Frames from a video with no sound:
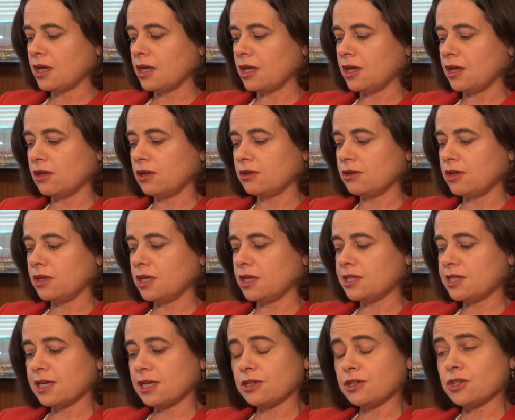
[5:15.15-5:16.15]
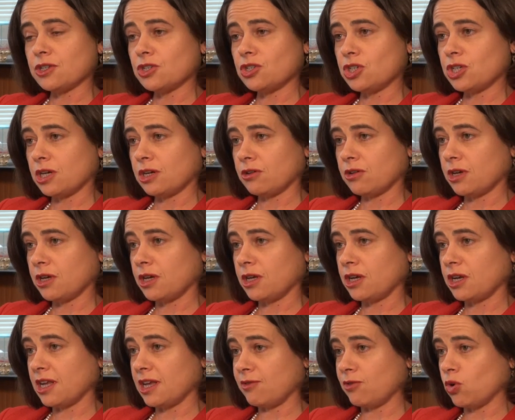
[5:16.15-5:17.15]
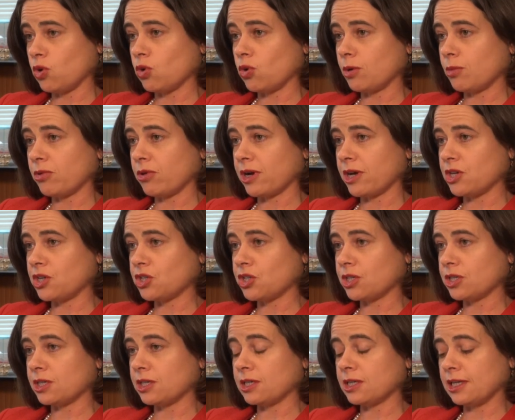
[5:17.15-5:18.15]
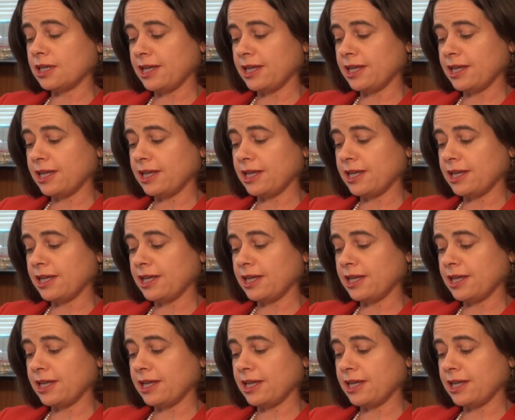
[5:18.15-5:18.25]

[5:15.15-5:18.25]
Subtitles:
including intelligence sharing, naval cooperation,